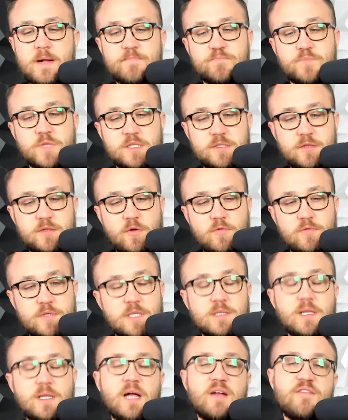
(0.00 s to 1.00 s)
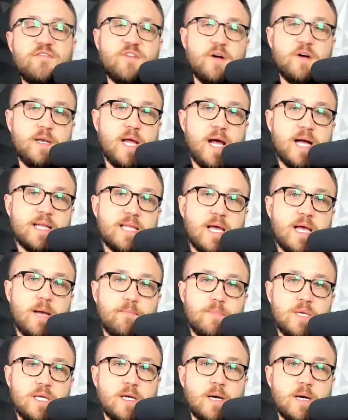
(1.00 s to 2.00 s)
So it was a lot of fun at that
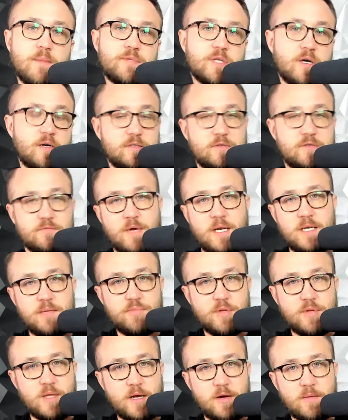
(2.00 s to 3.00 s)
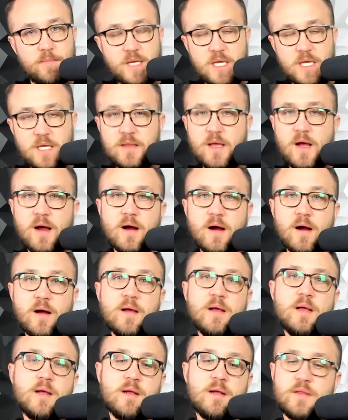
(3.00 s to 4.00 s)
meetup. Talked to Ready Player Me there.
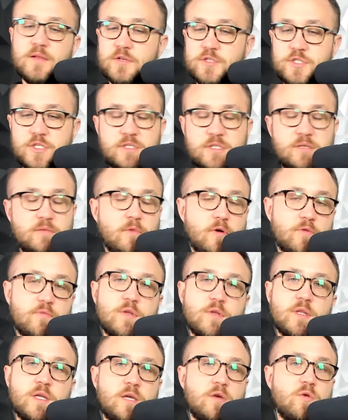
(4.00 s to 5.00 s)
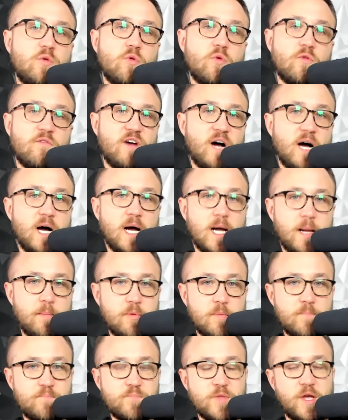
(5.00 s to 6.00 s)
There's just a really cool
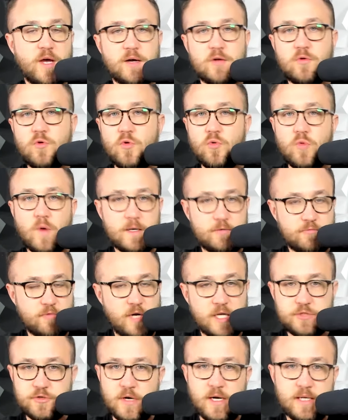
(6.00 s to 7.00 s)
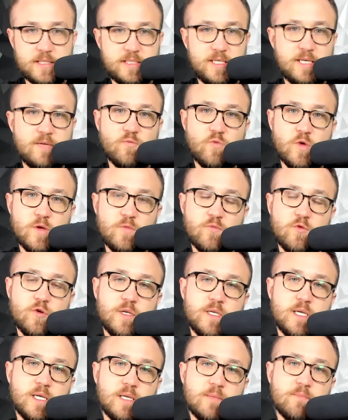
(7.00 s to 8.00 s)
vibe, cool restaurant in
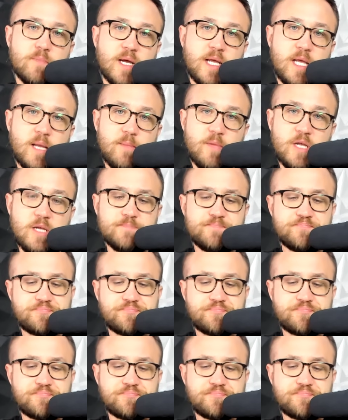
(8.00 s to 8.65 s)
Wynwood in Miami,